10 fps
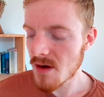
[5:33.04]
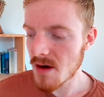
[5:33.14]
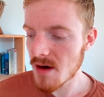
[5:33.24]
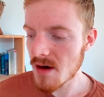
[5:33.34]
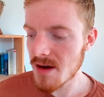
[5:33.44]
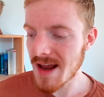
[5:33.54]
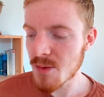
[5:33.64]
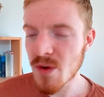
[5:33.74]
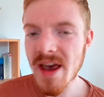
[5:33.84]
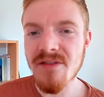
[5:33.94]

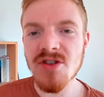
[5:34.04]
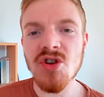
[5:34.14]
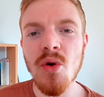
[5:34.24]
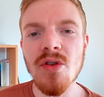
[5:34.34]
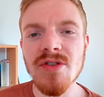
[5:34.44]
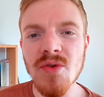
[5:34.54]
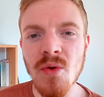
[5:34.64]
Like we have a choice.